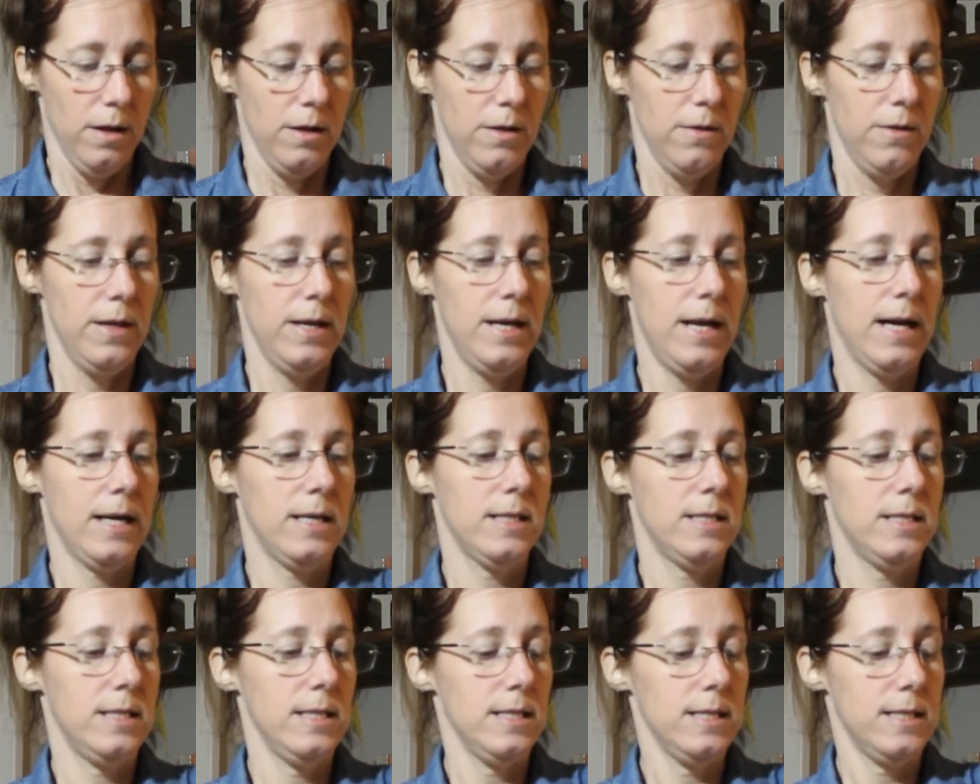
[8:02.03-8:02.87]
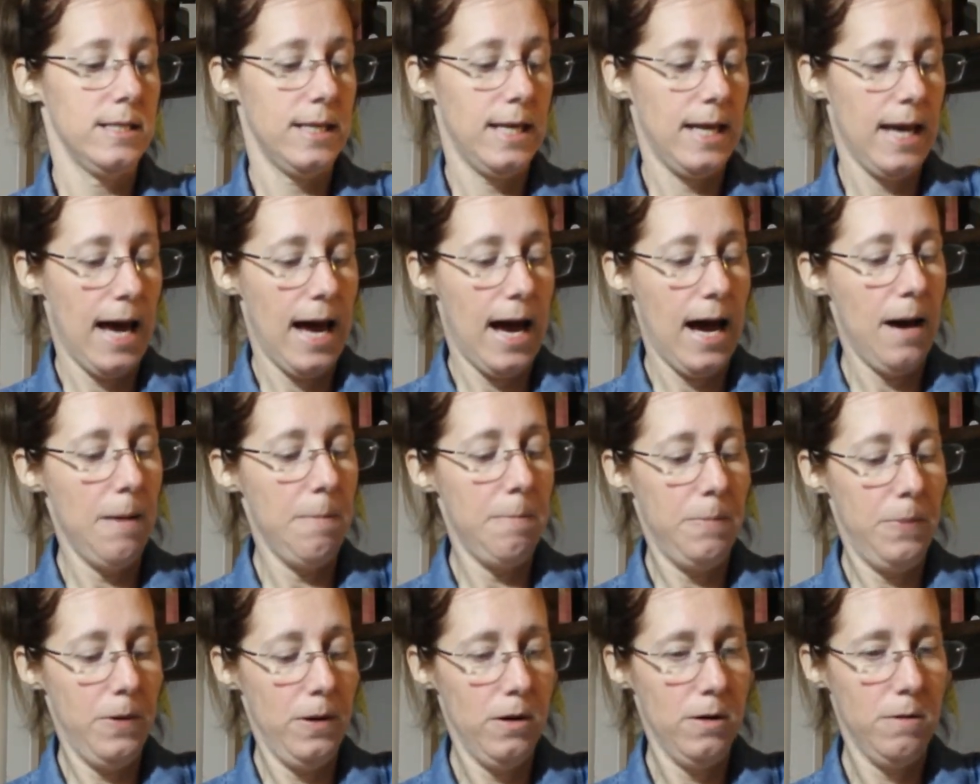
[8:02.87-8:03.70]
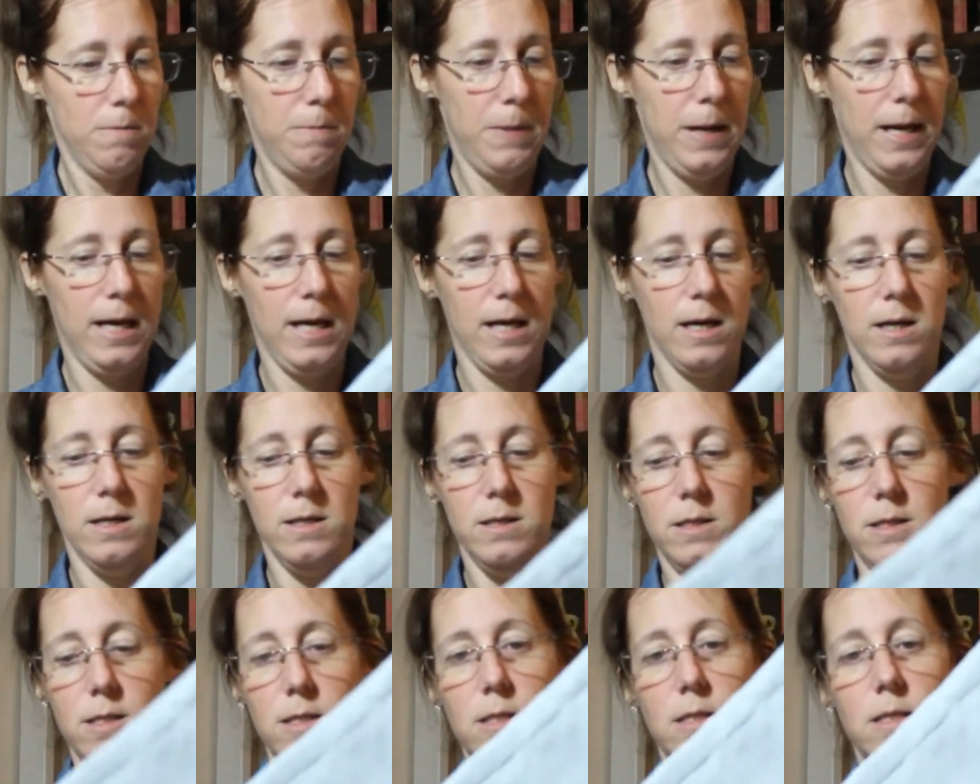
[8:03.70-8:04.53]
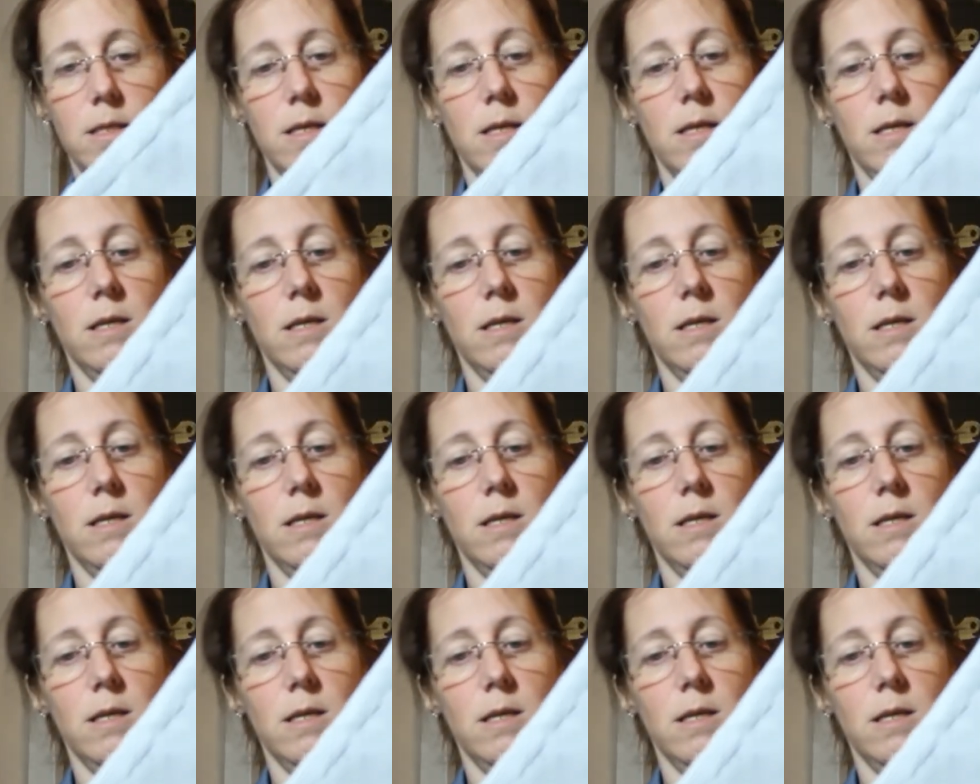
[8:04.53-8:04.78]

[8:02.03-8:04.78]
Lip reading: The next is Gap pants